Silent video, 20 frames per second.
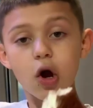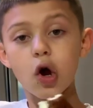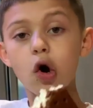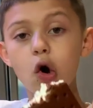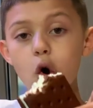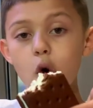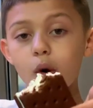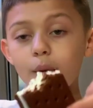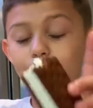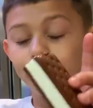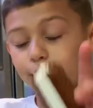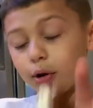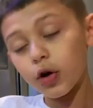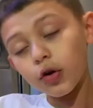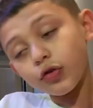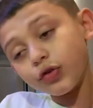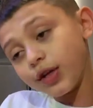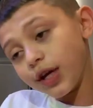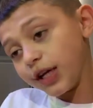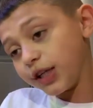old
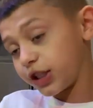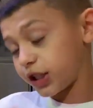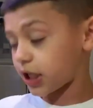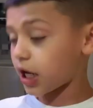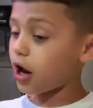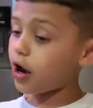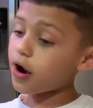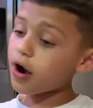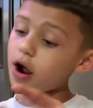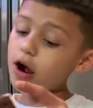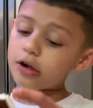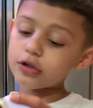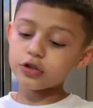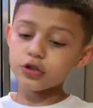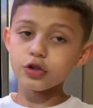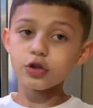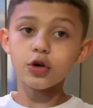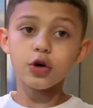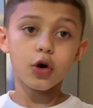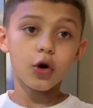birthday shout out
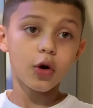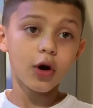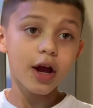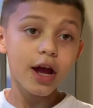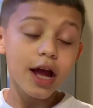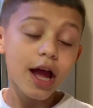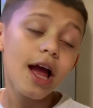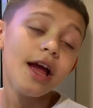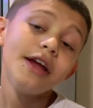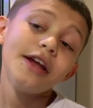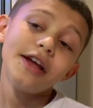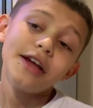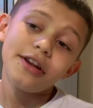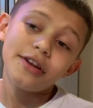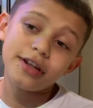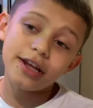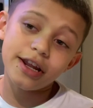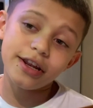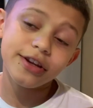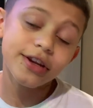to
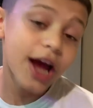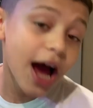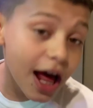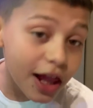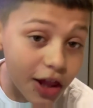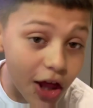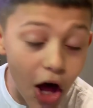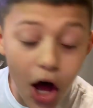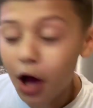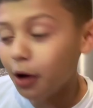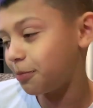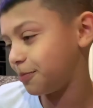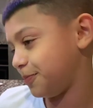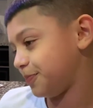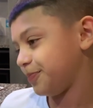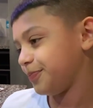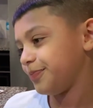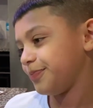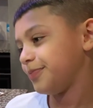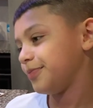Daniela
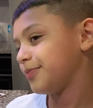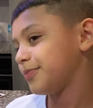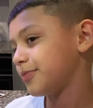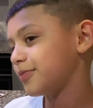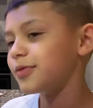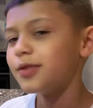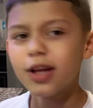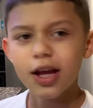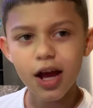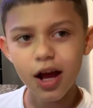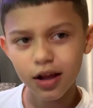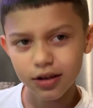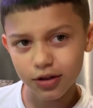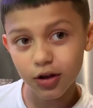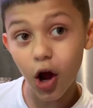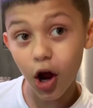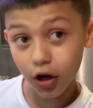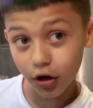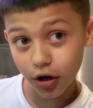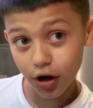uh,
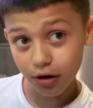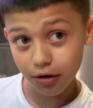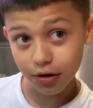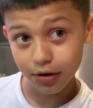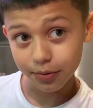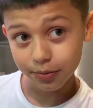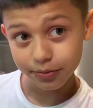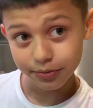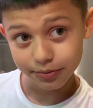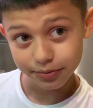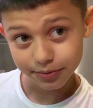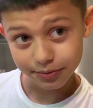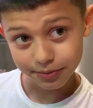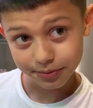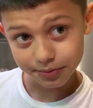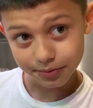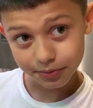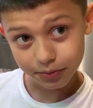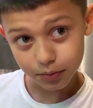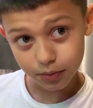Gondaro.
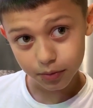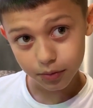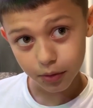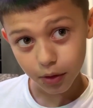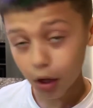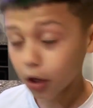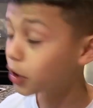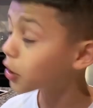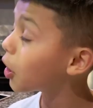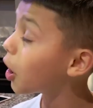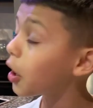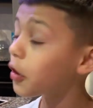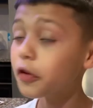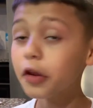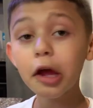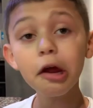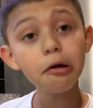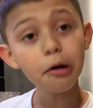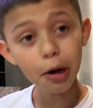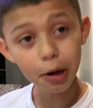Gondaro.
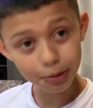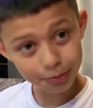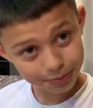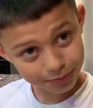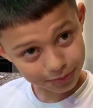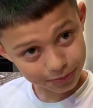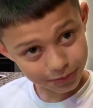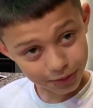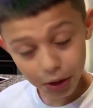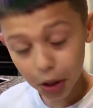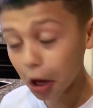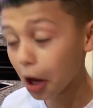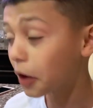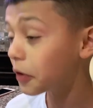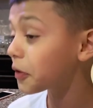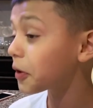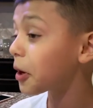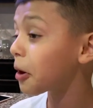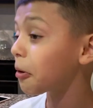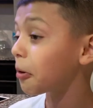Gondaro.
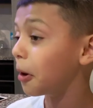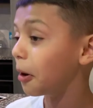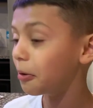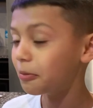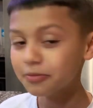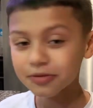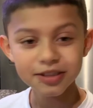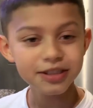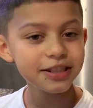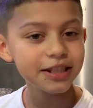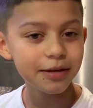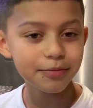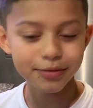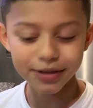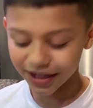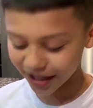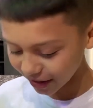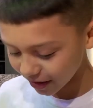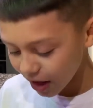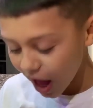Gondaro. Same
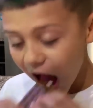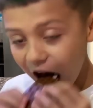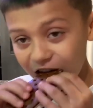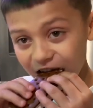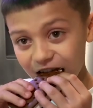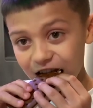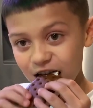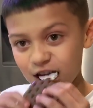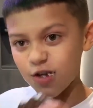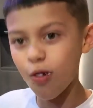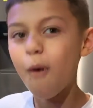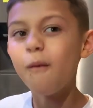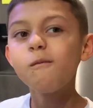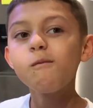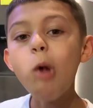thing. Uh,